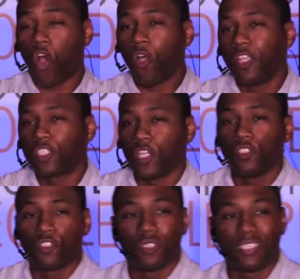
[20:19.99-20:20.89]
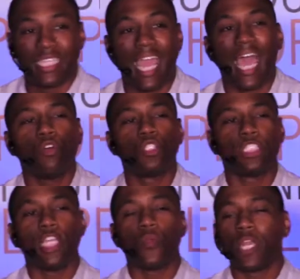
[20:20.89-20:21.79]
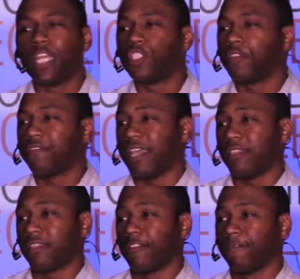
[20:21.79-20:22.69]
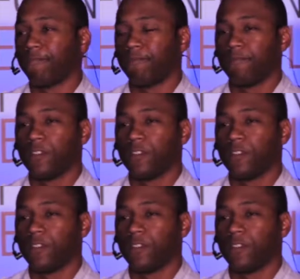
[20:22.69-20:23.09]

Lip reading: All this goes through to see how genuine is your faith.